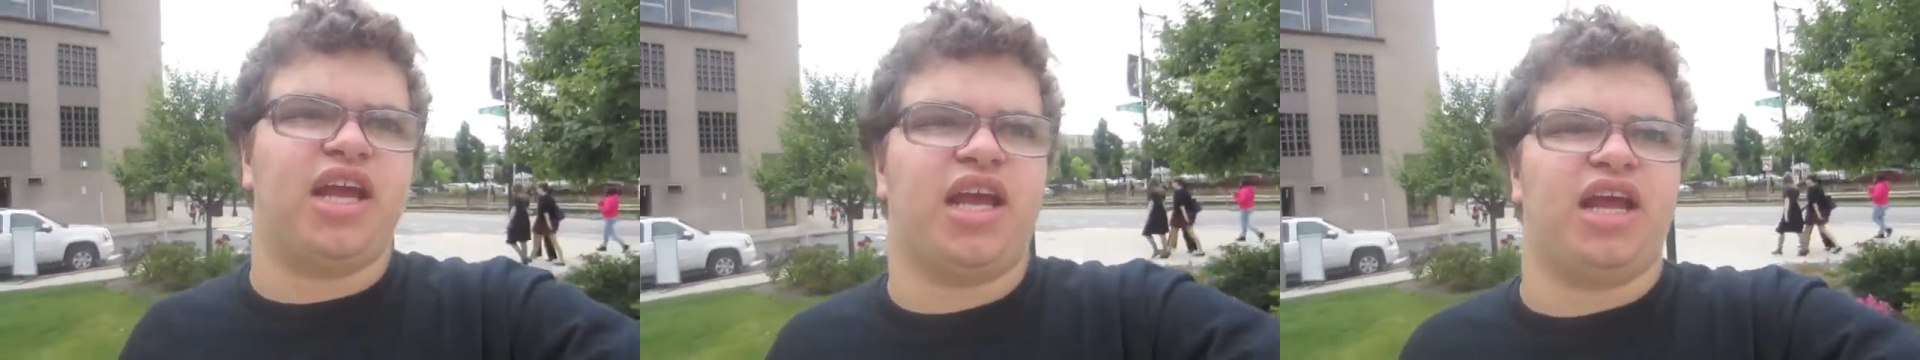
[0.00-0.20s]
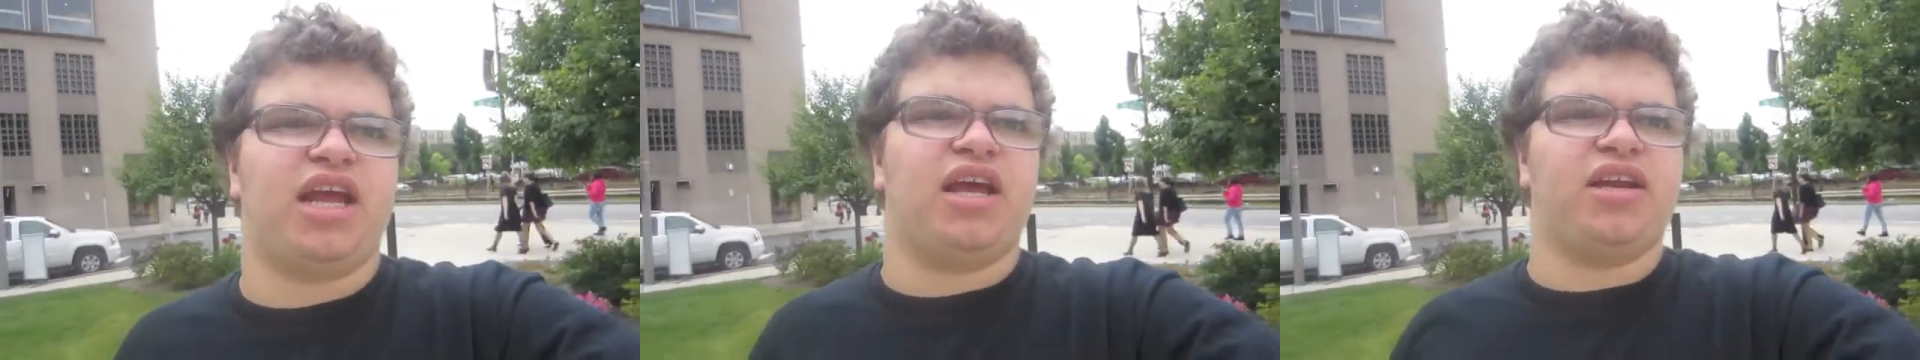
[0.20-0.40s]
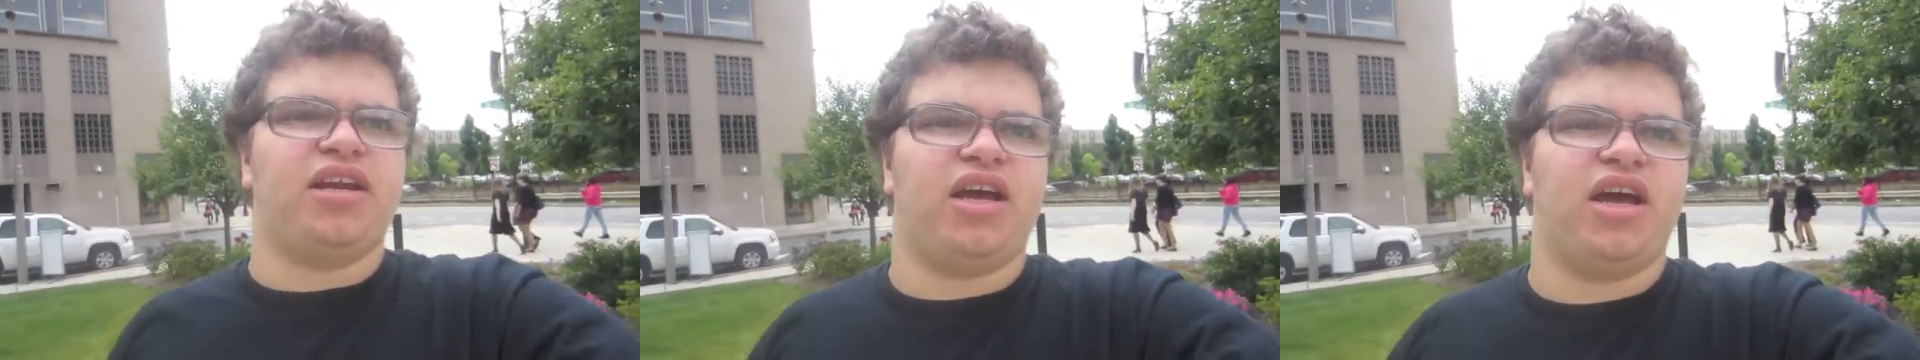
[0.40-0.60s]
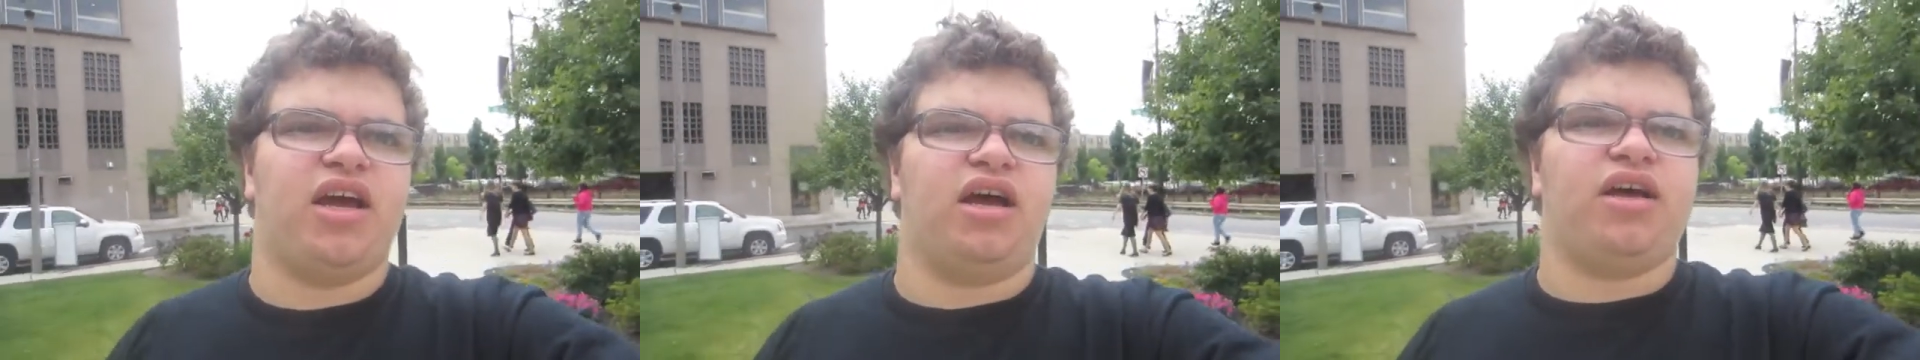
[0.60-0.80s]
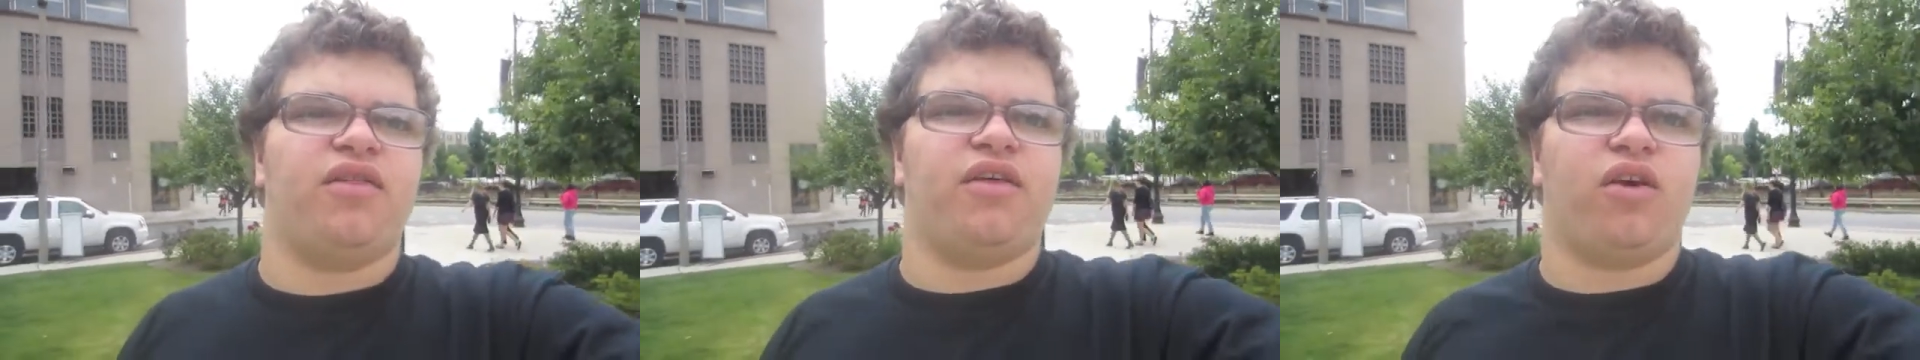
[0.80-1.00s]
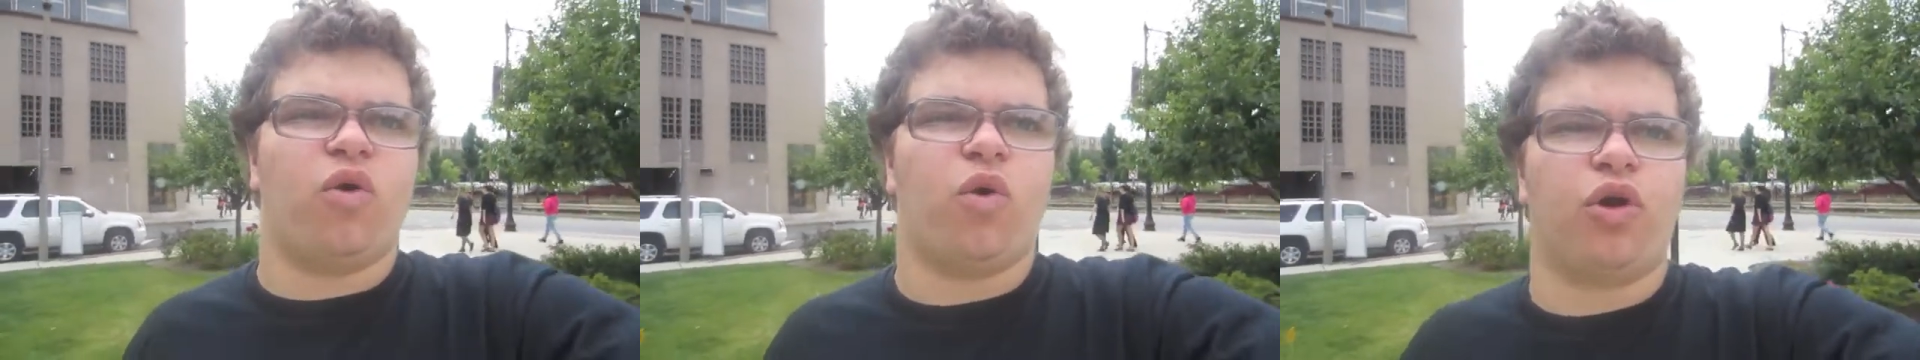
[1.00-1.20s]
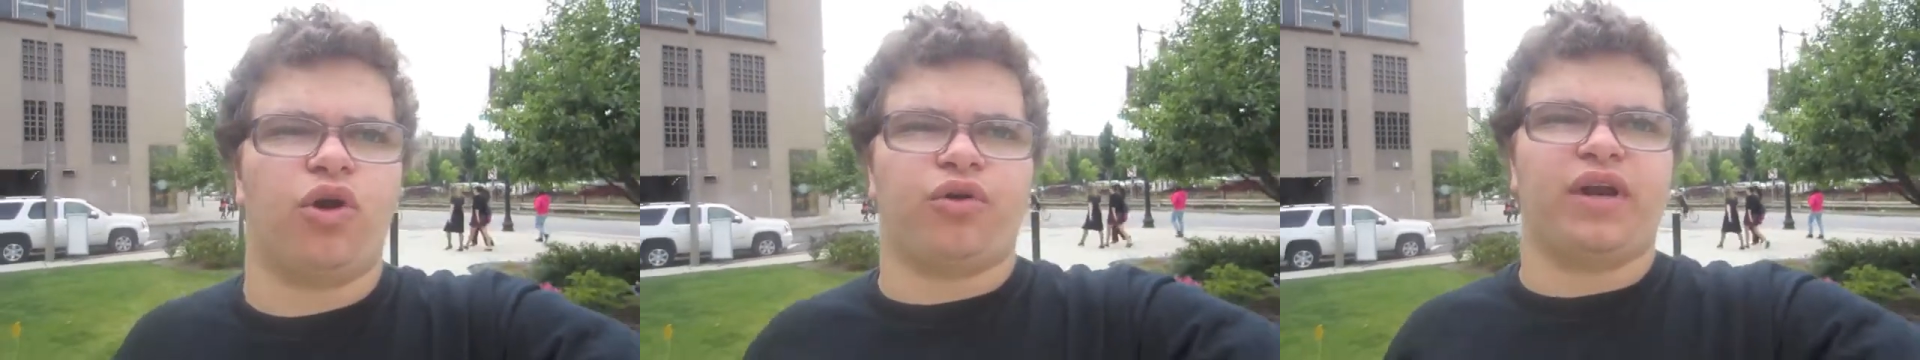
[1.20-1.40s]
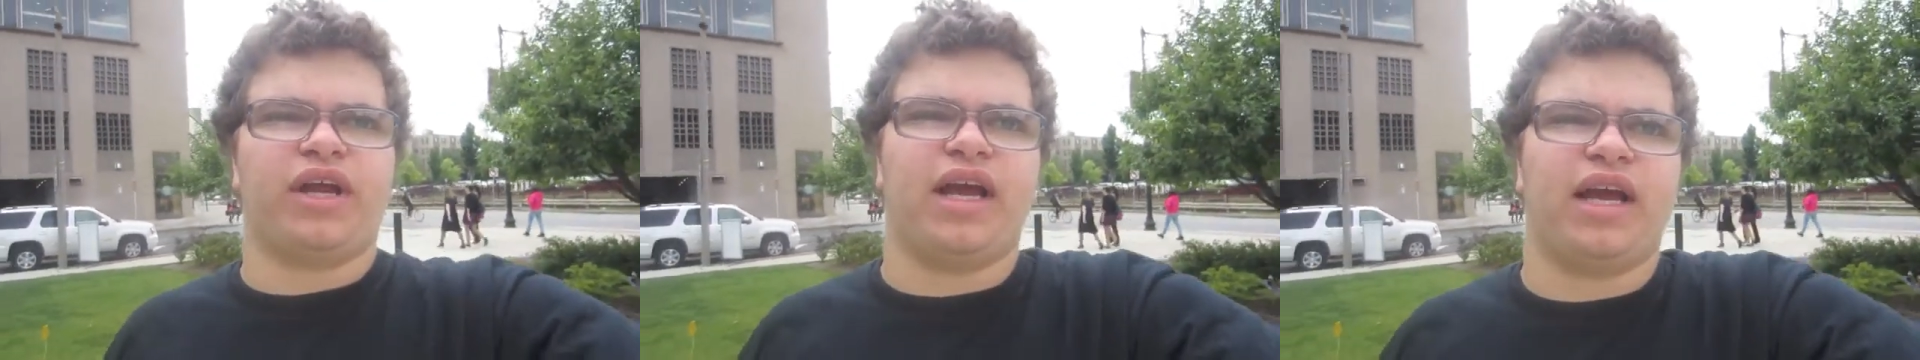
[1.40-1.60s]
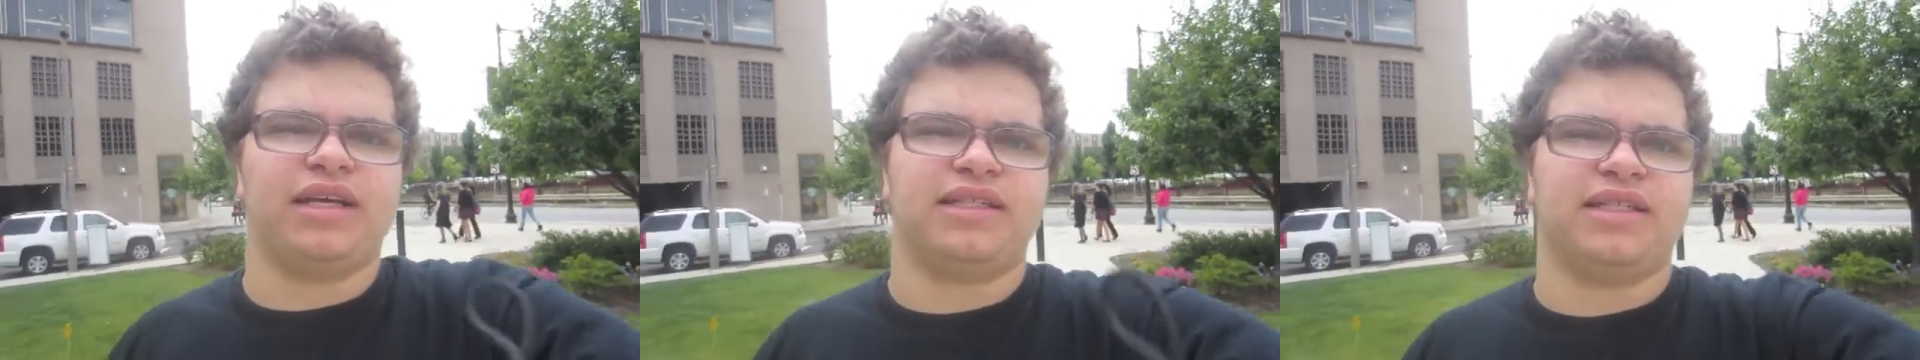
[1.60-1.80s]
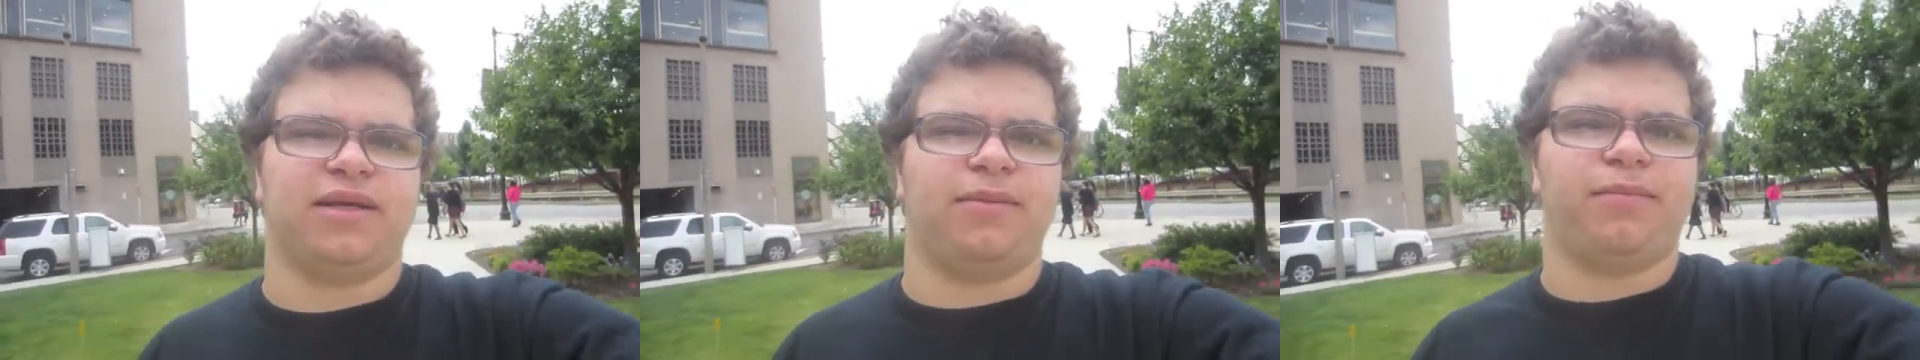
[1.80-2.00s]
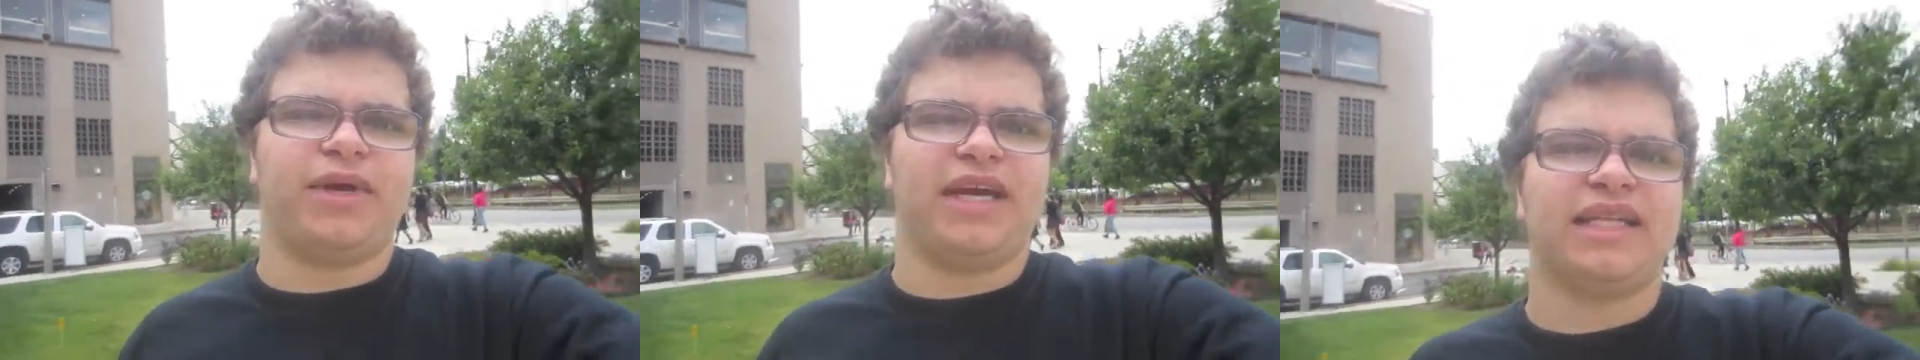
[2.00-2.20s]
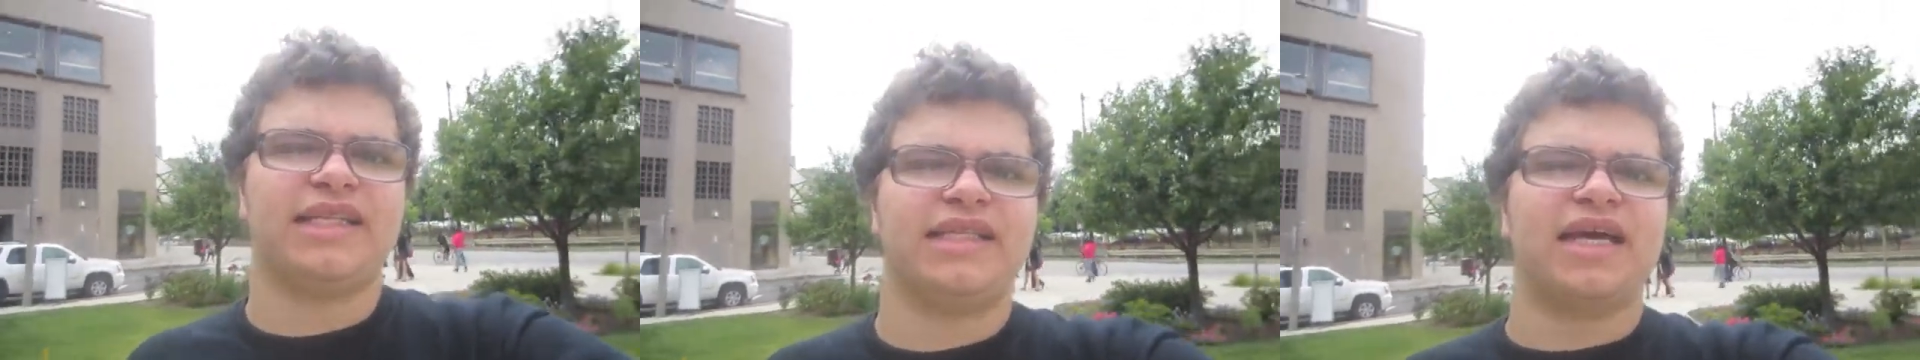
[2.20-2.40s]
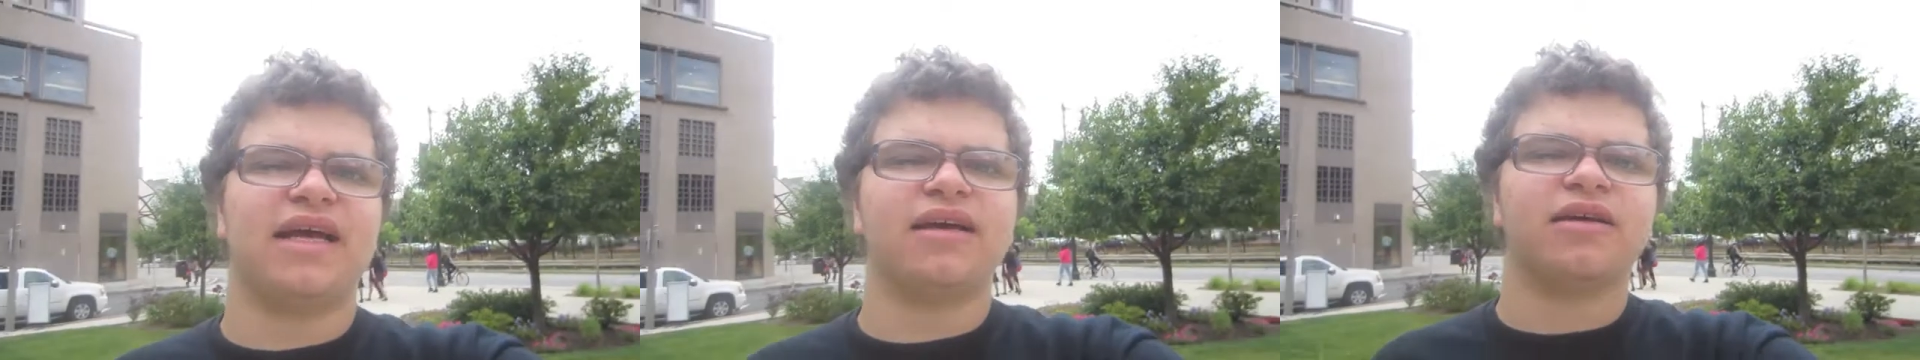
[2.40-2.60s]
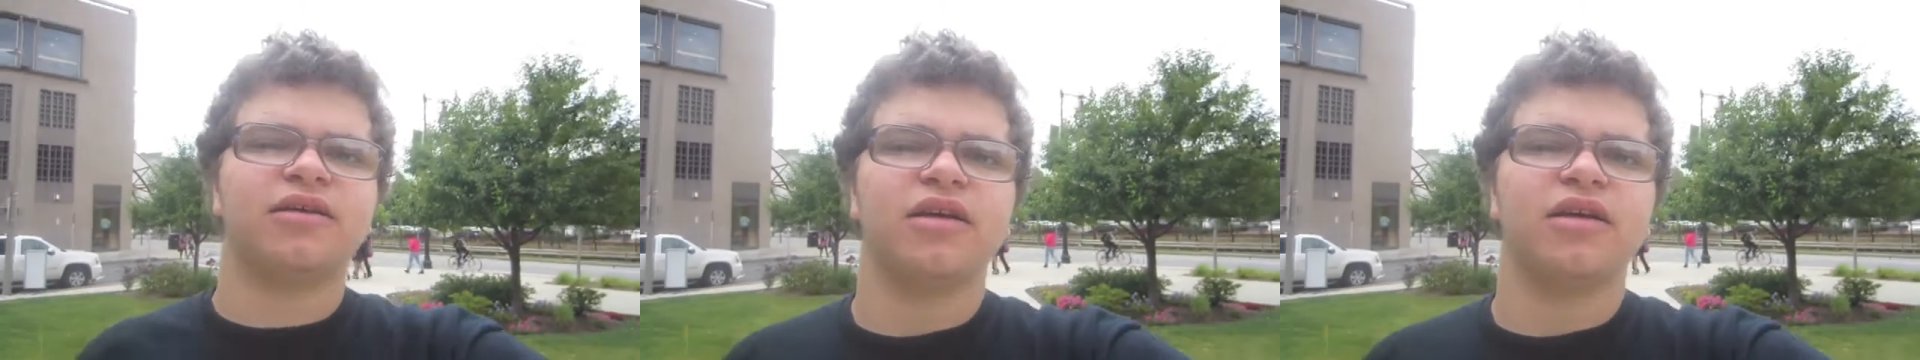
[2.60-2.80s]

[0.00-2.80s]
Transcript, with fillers: and uh, they're ordering us some pizza.